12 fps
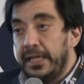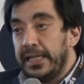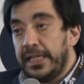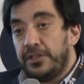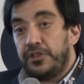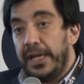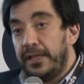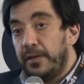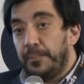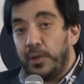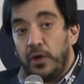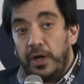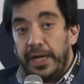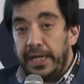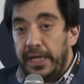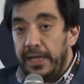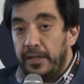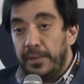that training deployed
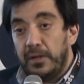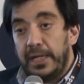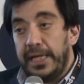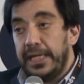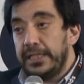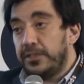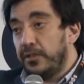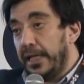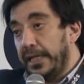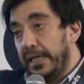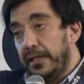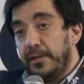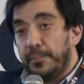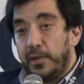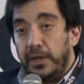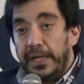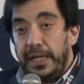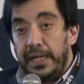in the Middle East, or they needed it
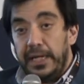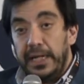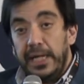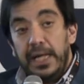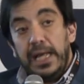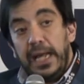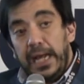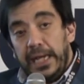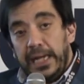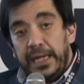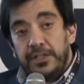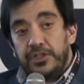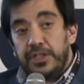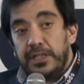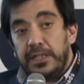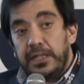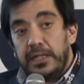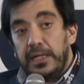deployed in
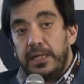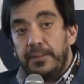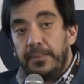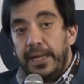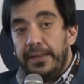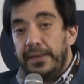Asia, and